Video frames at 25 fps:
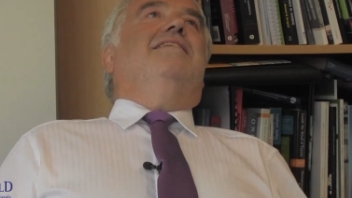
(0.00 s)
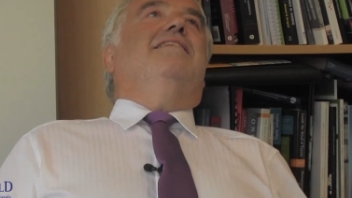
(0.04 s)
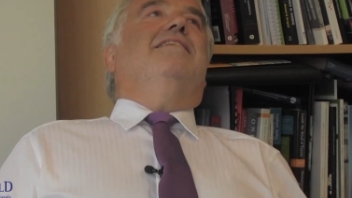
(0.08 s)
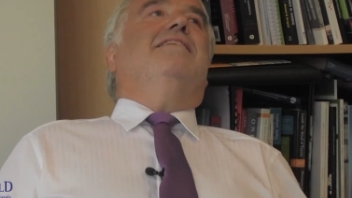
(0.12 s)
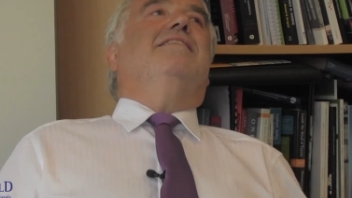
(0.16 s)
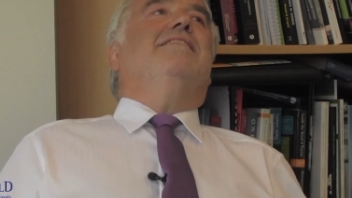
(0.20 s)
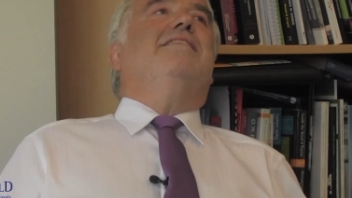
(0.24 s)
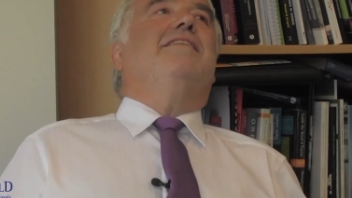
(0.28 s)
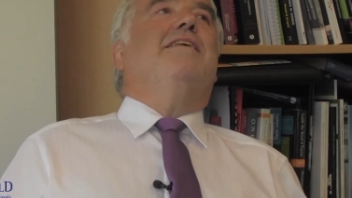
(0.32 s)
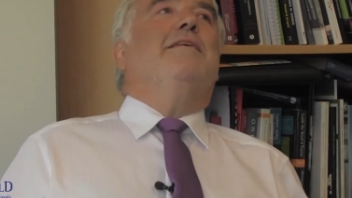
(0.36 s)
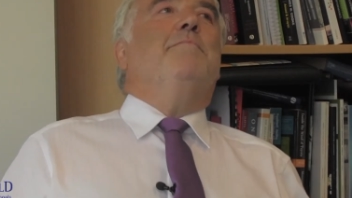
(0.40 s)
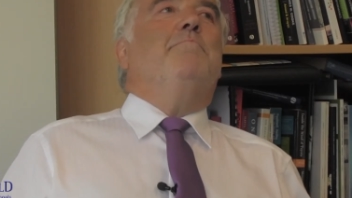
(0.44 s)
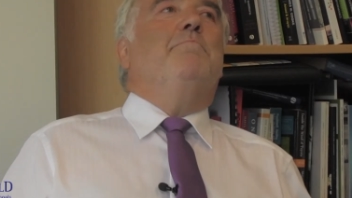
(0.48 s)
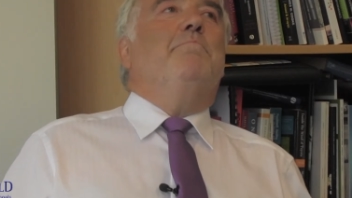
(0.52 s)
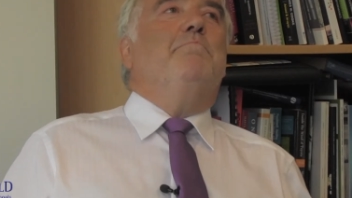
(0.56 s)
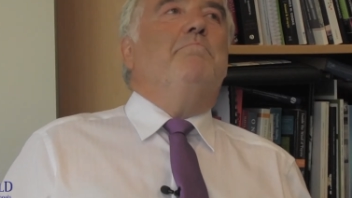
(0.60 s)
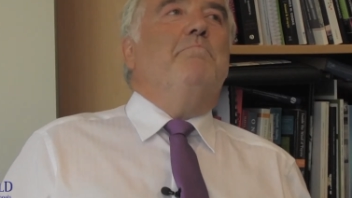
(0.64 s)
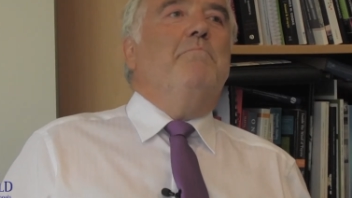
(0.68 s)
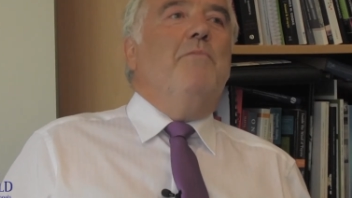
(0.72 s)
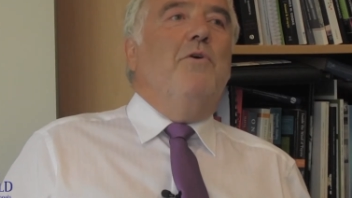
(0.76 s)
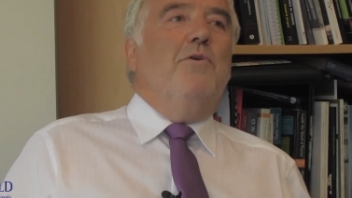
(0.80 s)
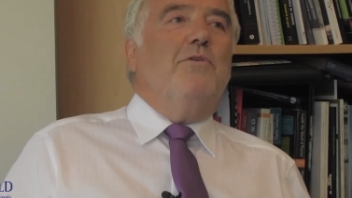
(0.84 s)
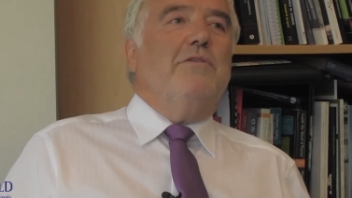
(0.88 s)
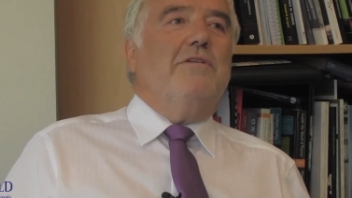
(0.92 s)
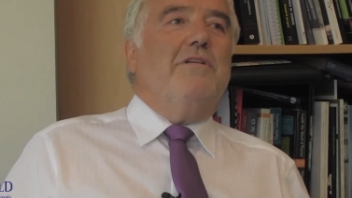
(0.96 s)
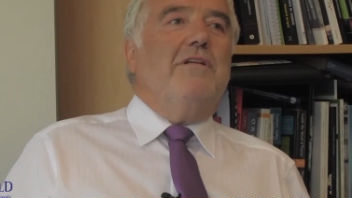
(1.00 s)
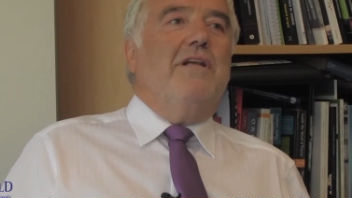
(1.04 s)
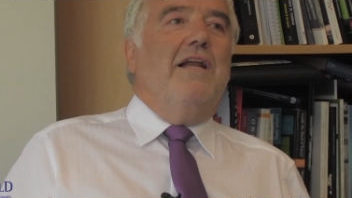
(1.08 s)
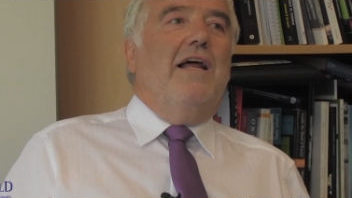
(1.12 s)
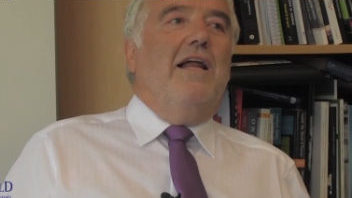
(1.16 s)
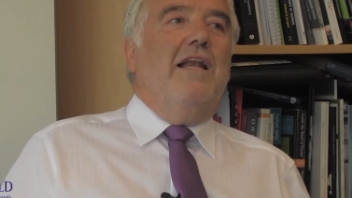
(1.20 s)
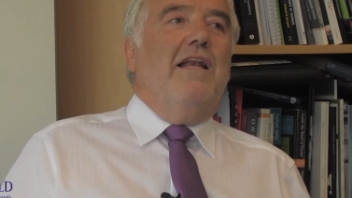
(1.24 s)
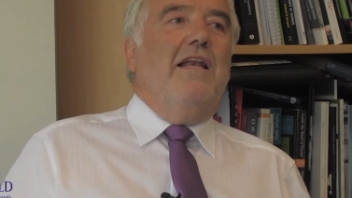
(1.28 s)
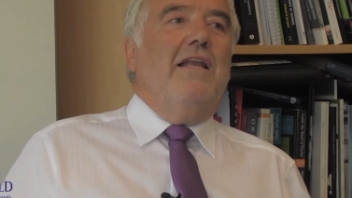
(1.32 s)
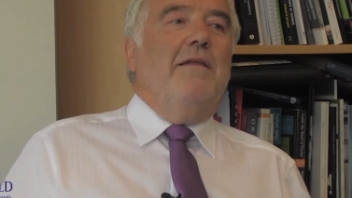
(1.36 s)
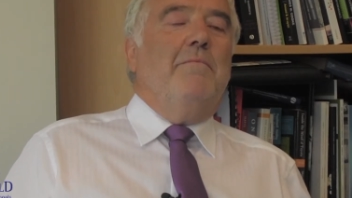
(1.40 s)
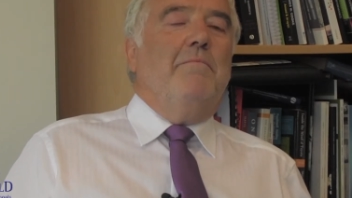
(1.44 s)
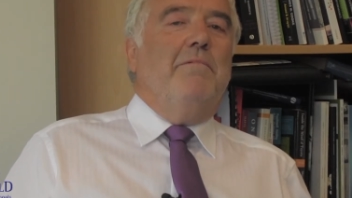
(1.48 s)
Which one most
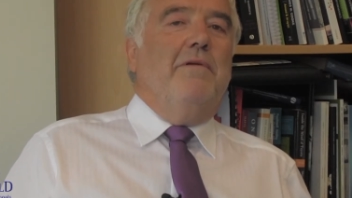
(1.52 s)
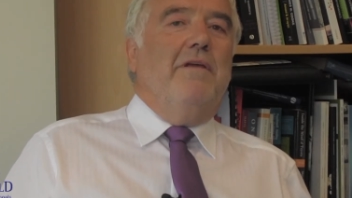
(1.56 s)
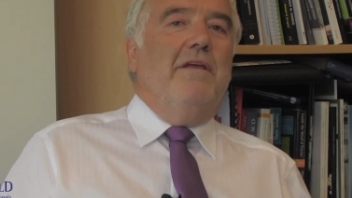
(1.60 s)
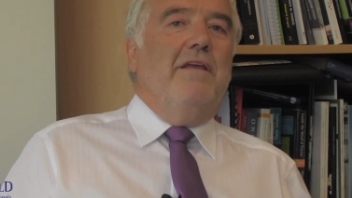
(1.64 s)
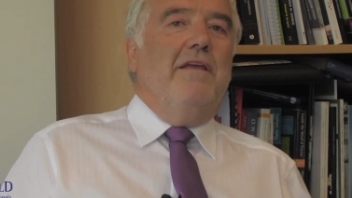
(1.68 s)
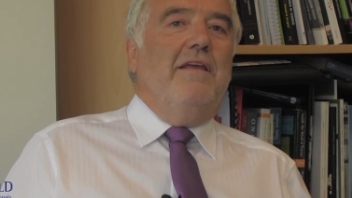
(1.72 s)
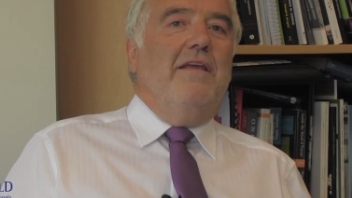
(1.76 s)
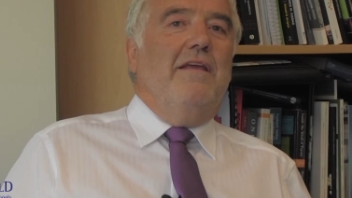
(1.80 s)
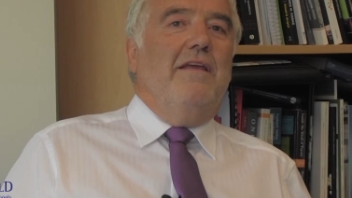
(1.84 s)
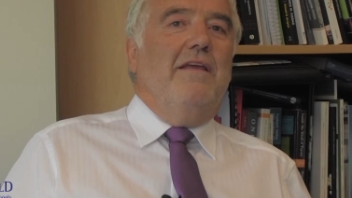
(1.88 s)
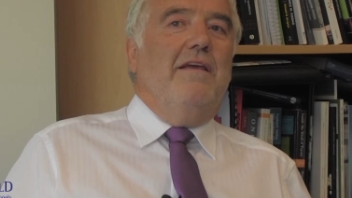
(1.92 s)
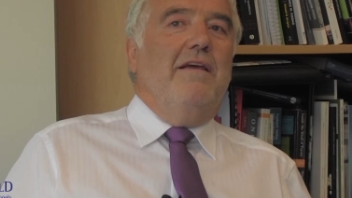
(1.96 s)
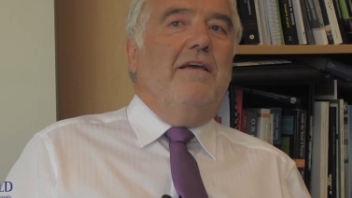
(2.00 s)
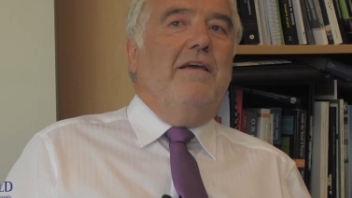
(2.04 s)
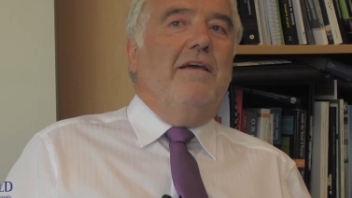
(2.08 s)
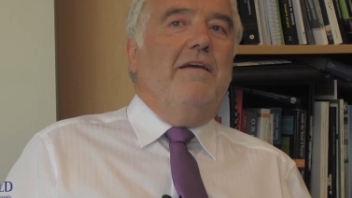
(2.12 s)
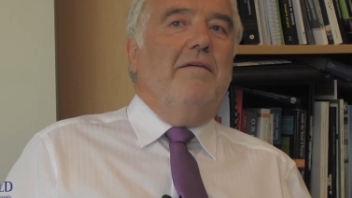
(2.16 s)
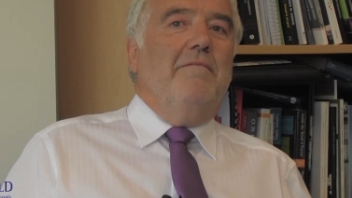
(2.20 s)
likely be?